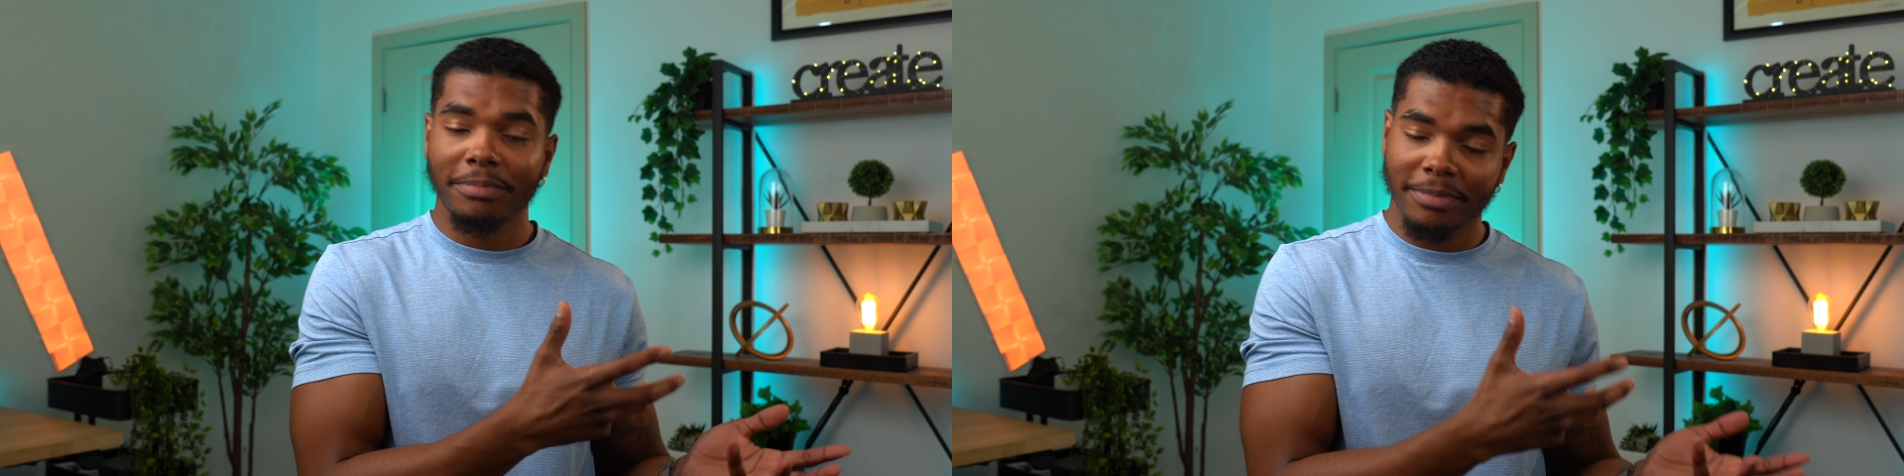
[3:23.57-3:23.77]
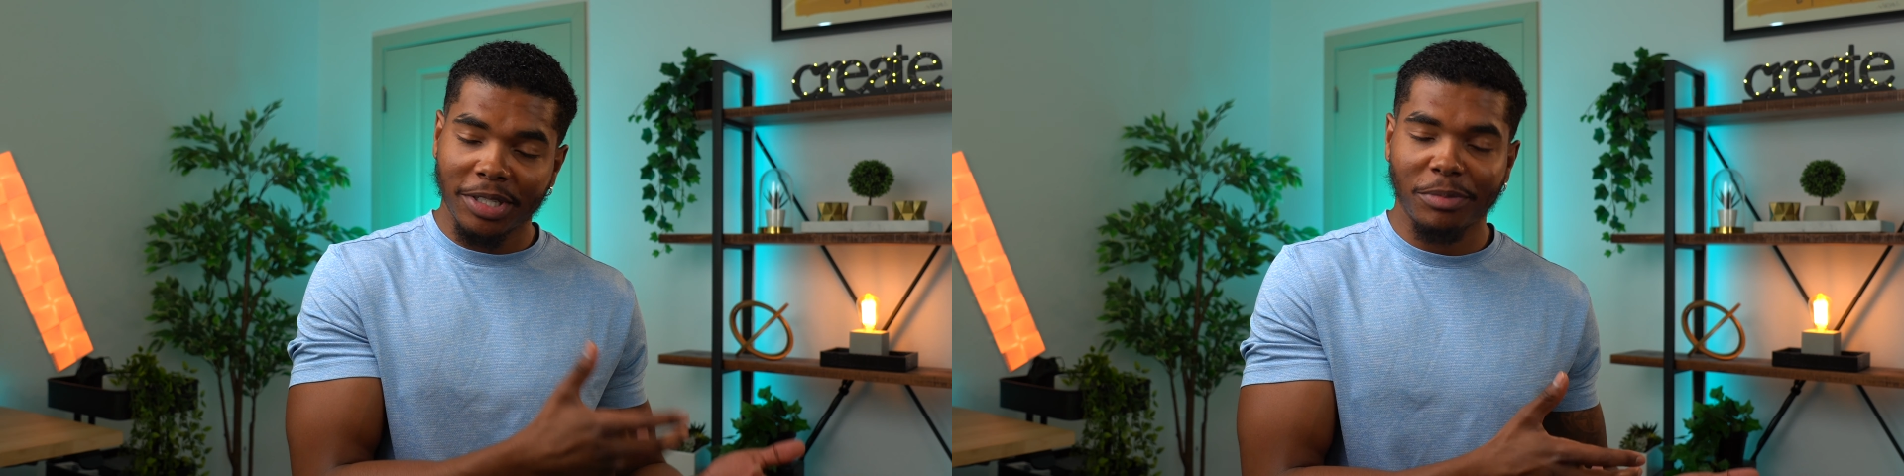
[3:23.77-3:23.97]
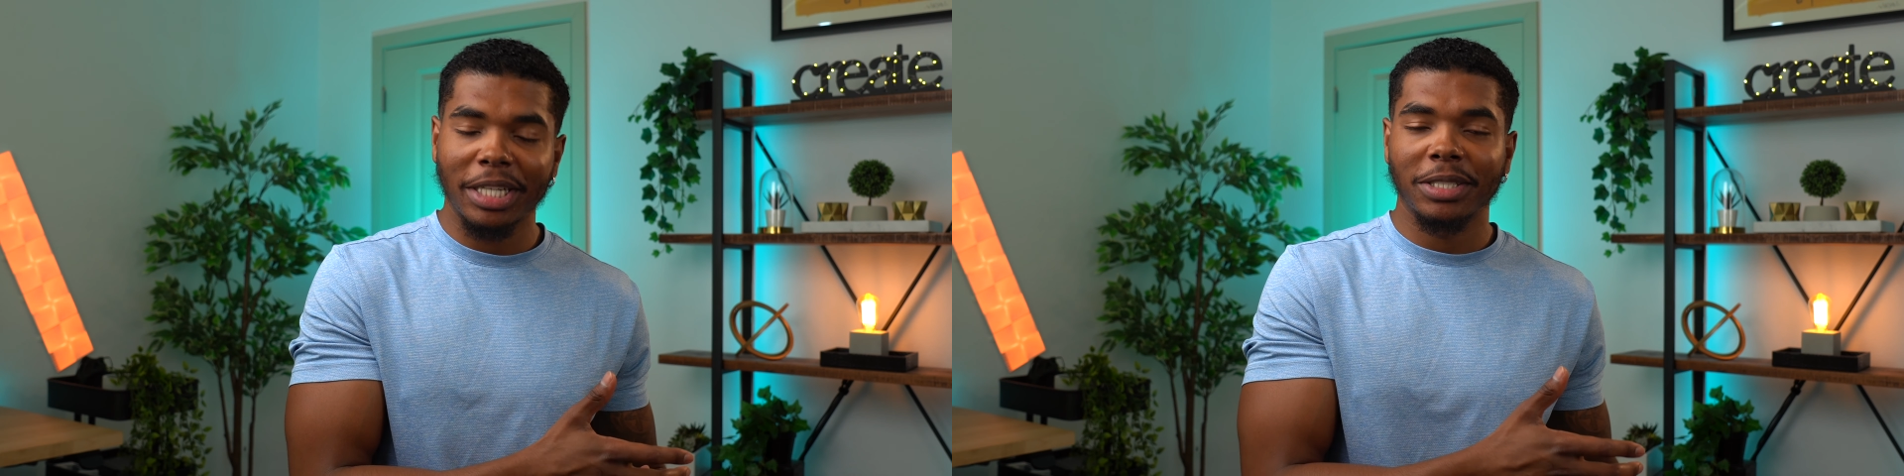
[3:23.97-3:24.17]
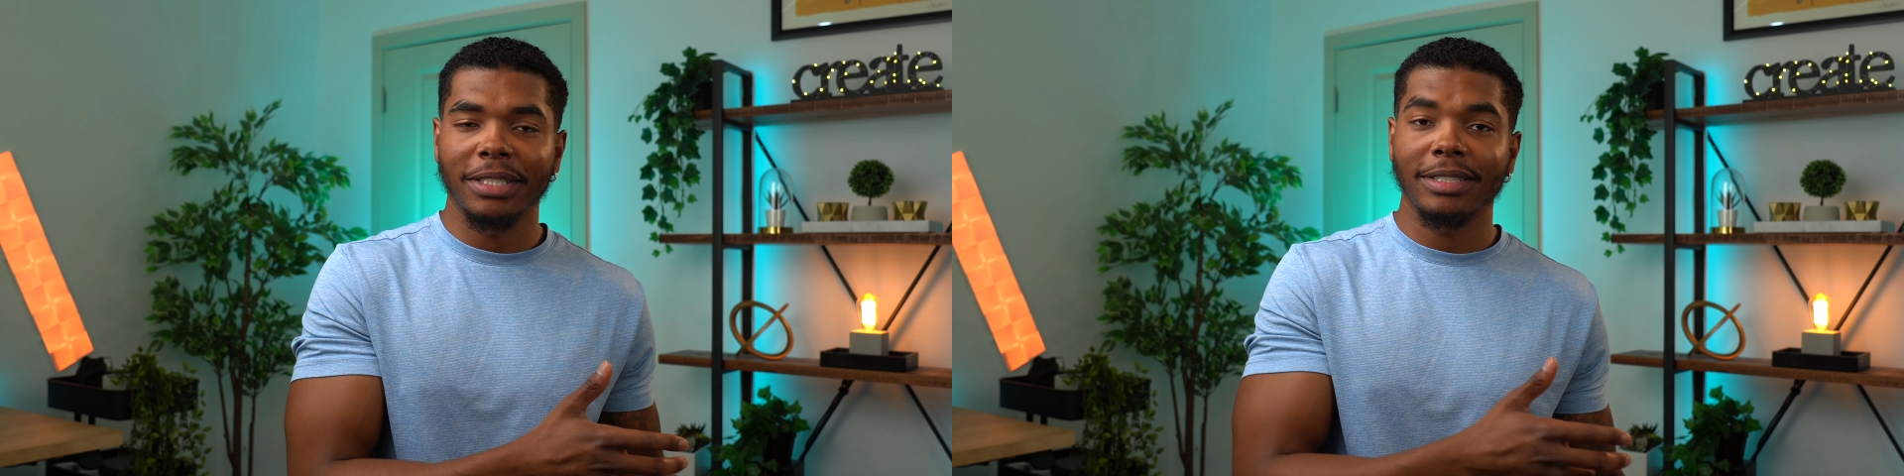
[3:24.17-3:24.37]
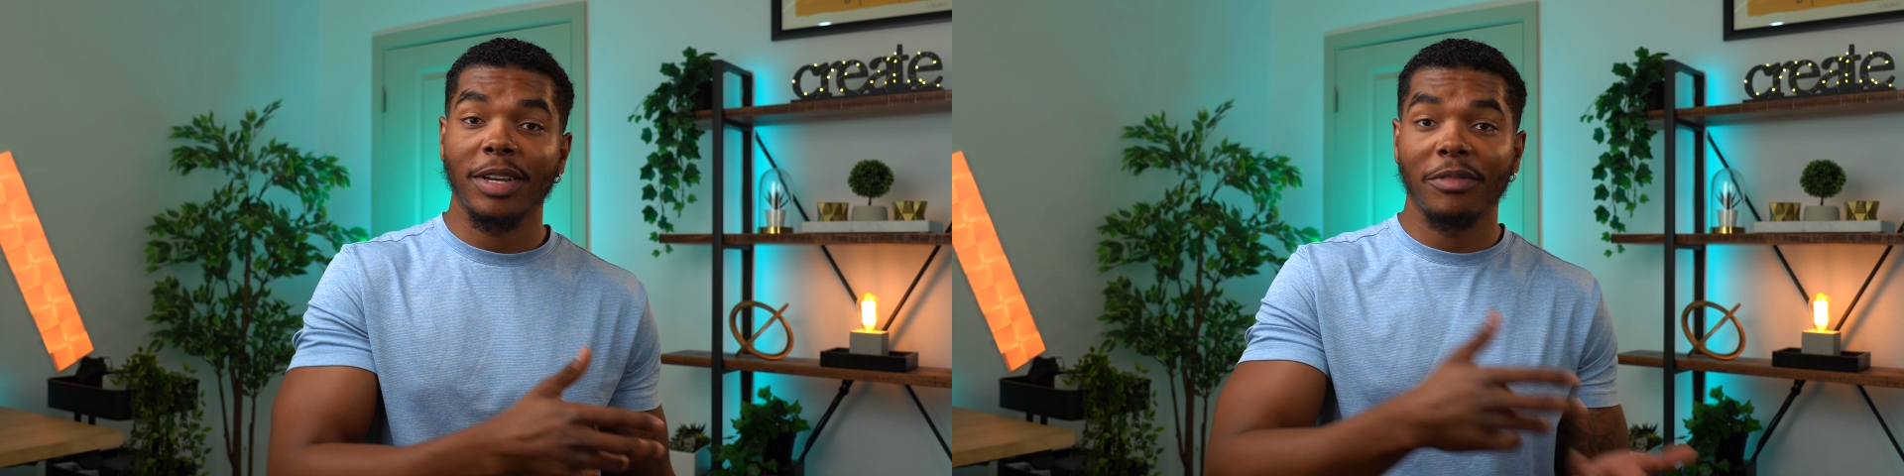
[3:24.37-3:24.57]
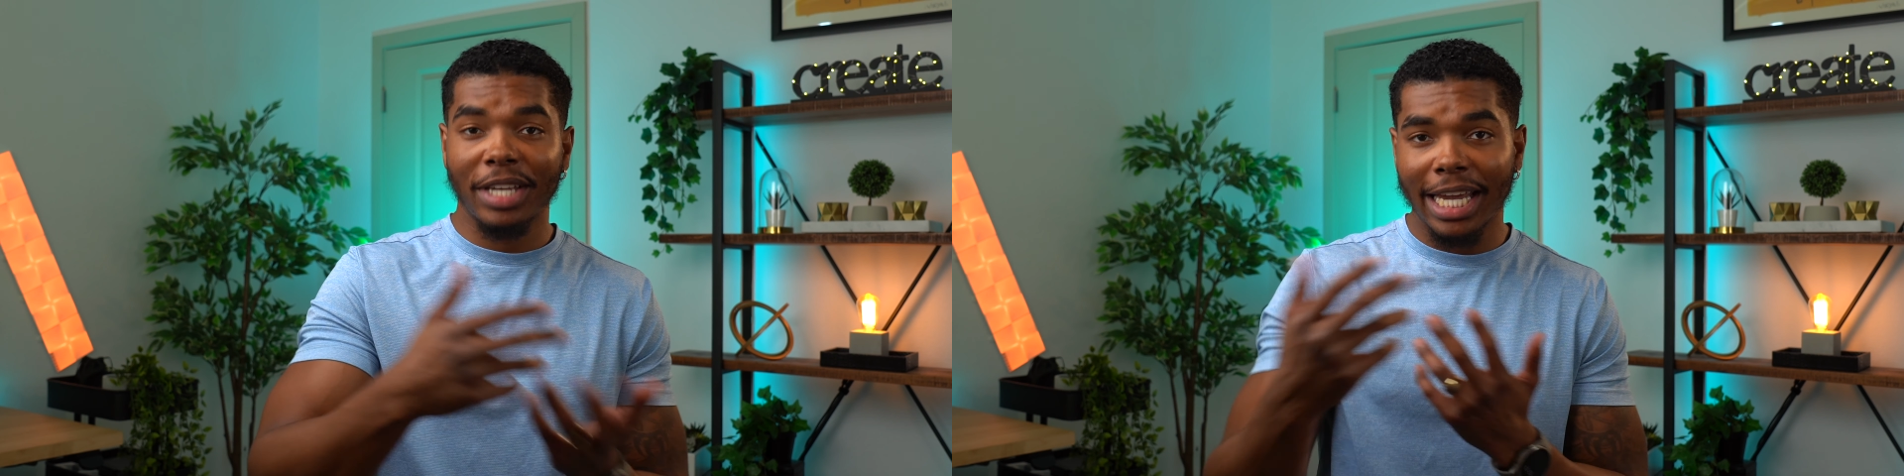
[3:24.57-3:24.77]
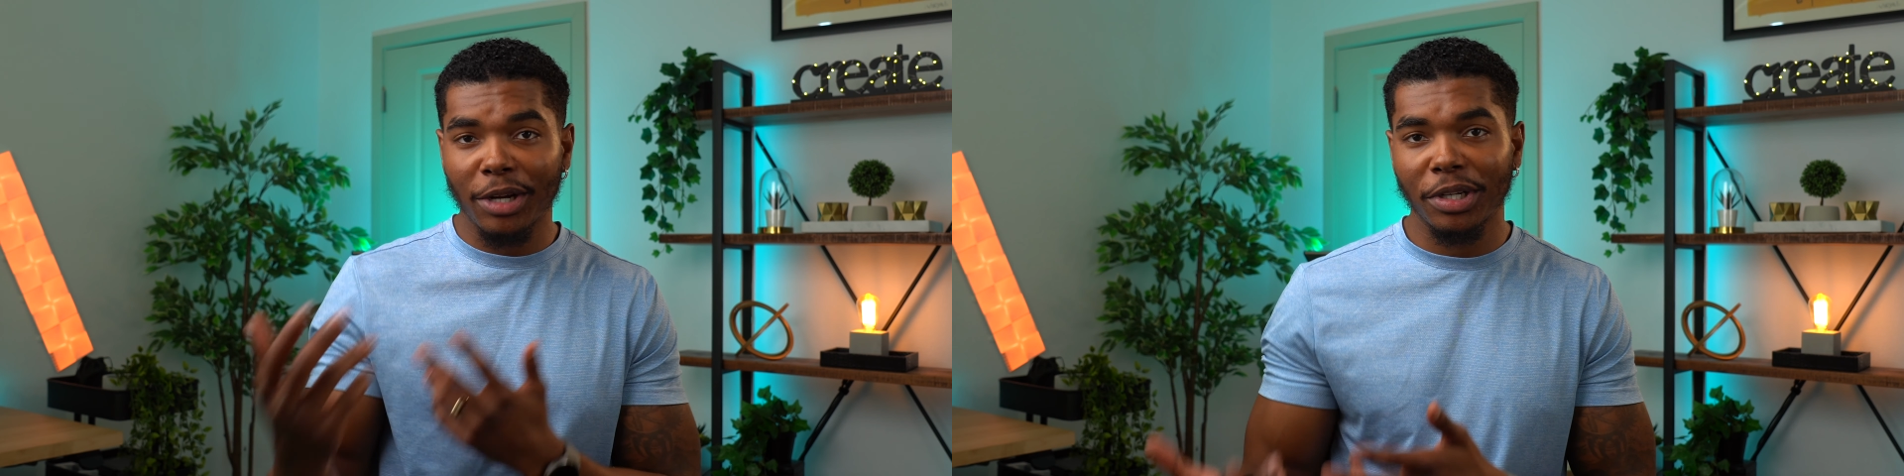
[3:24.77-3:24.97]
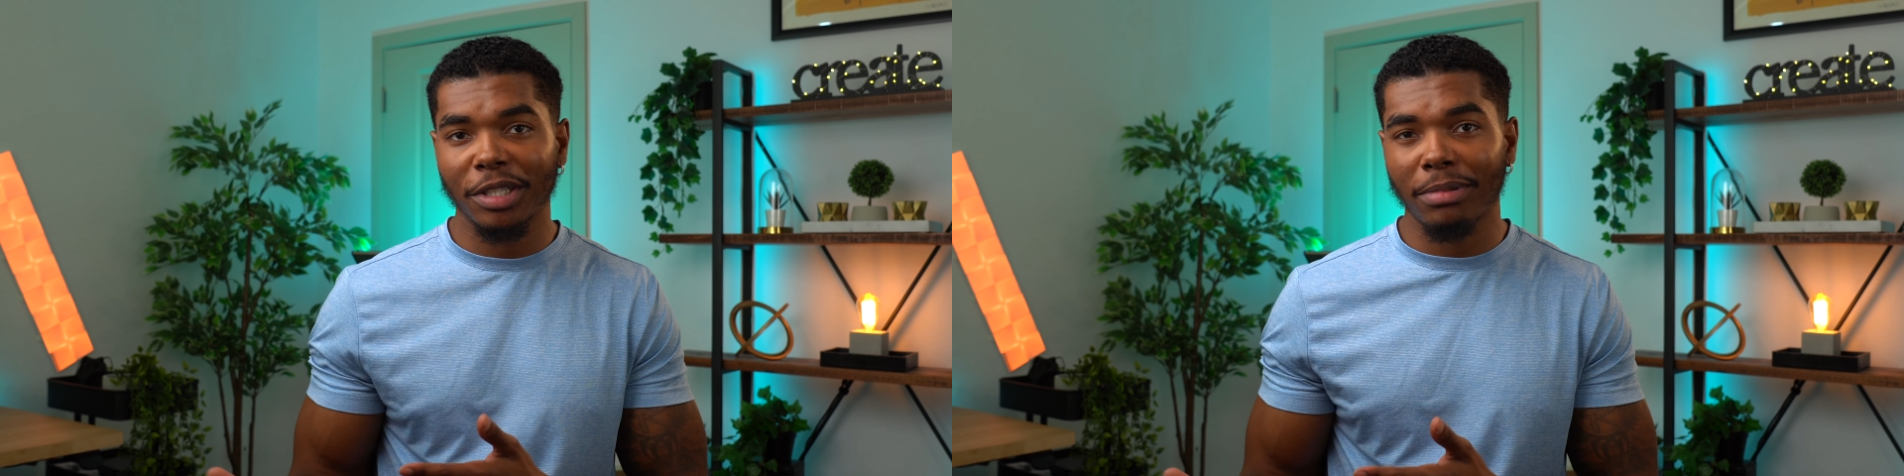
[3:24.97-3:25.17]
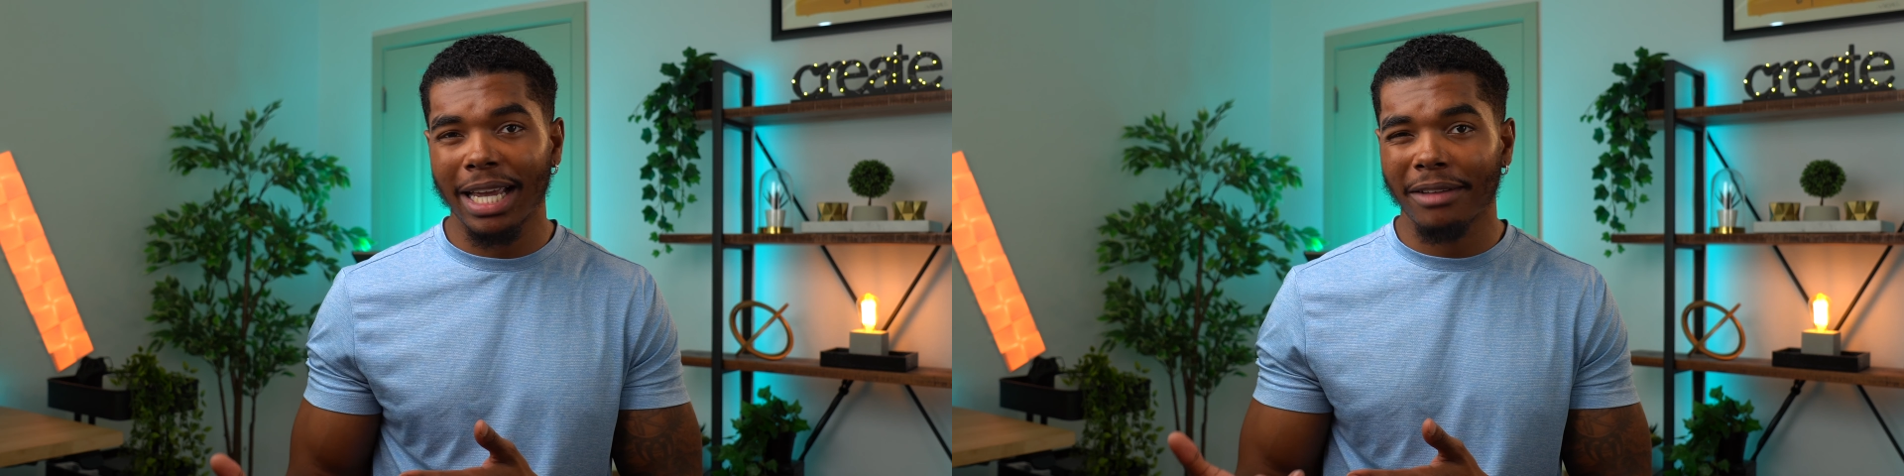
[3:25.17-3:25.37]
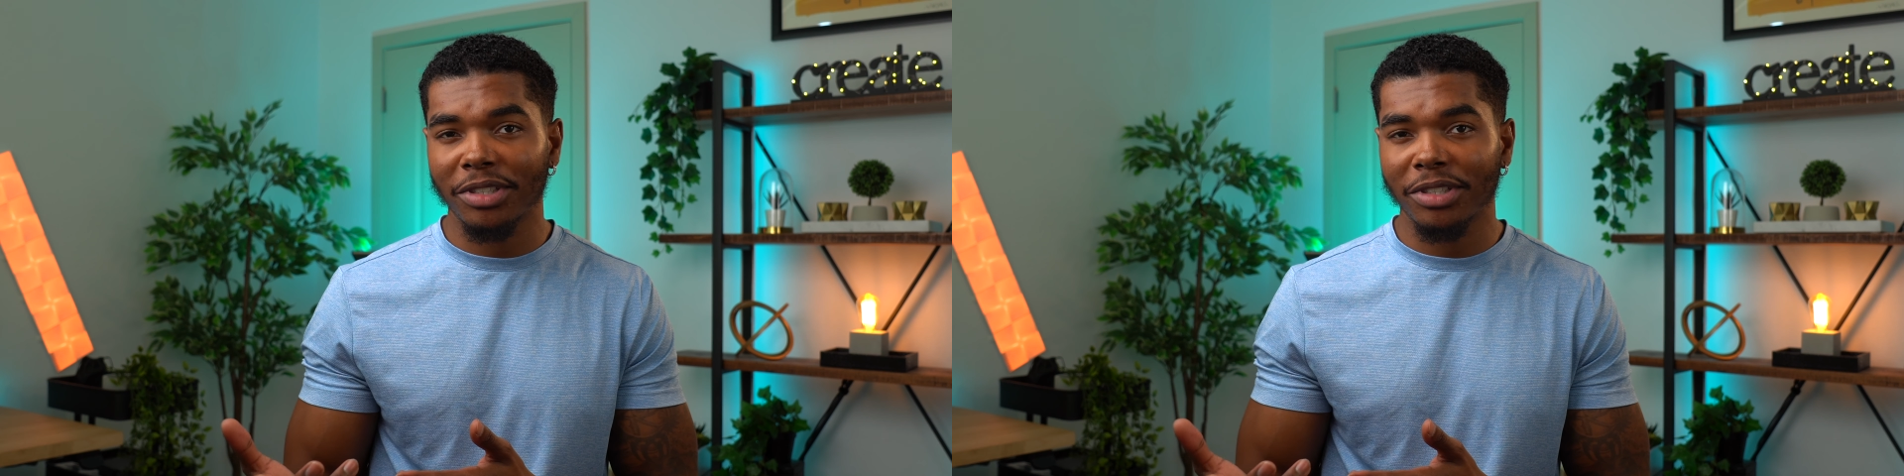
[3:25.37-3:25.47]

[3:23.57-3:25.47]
the dimensions of the inner display have